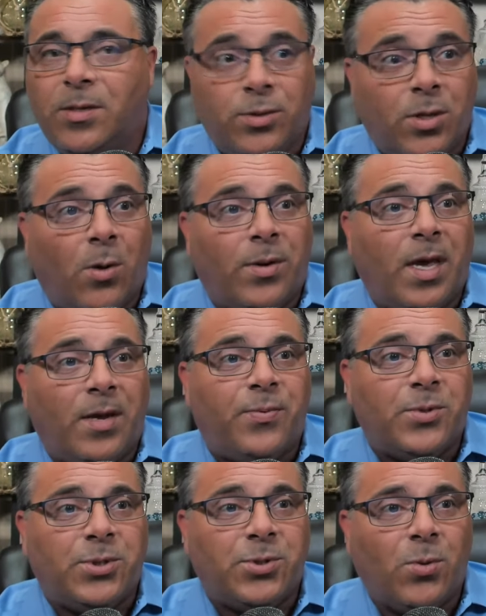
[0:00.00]
Know that
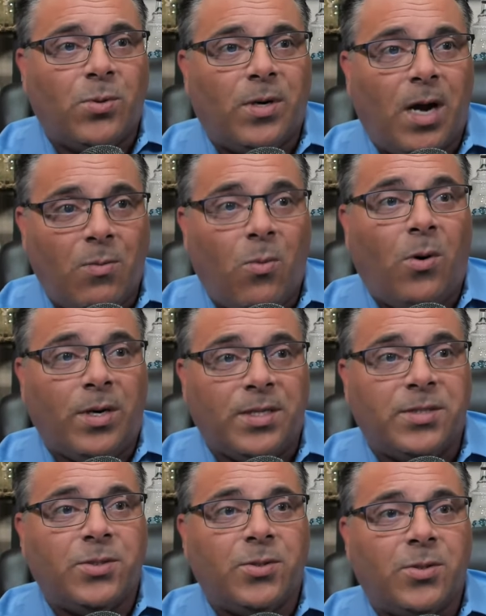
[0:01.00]
for sure. I'm
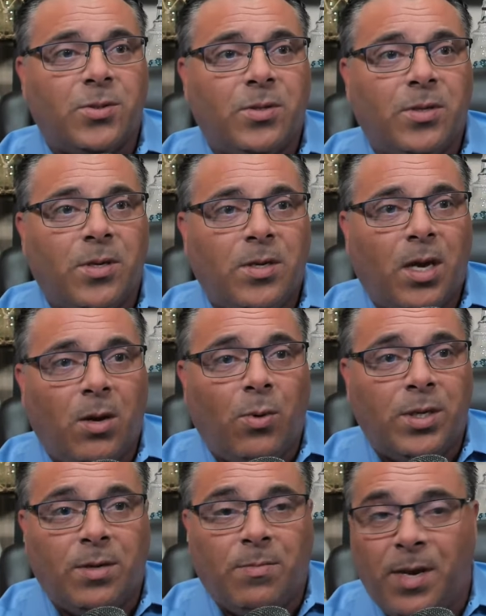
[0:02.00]
wanted to. It
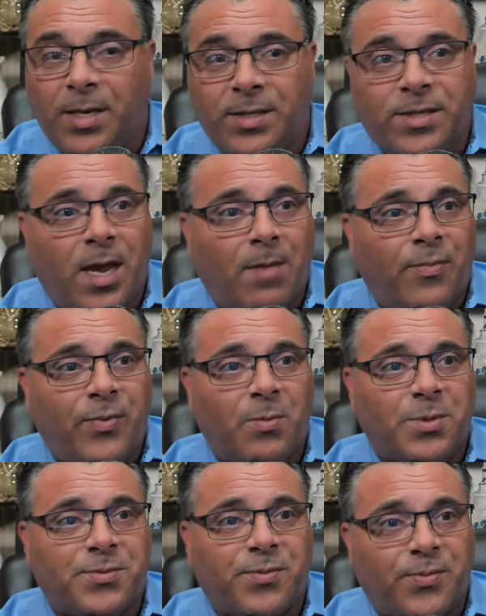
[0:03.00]
wouldn't have made a damn if
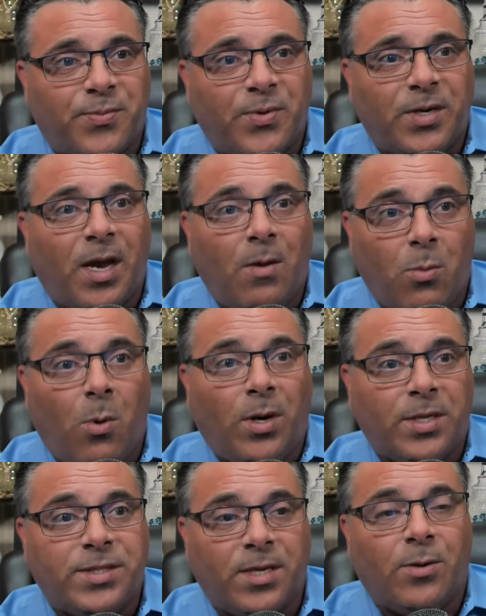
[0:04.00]
it was for free. I'm
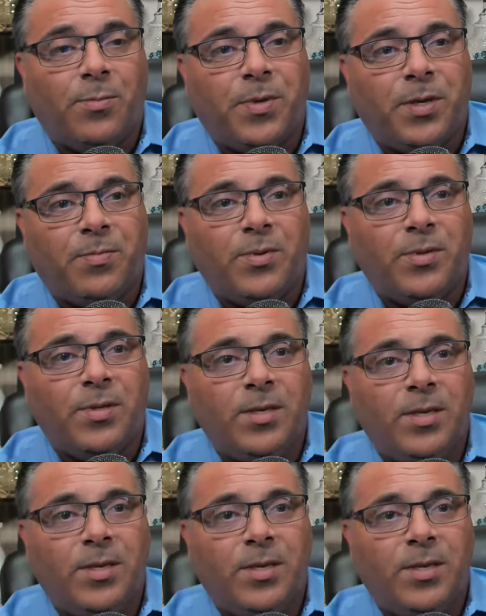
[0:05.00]
wanted to help people.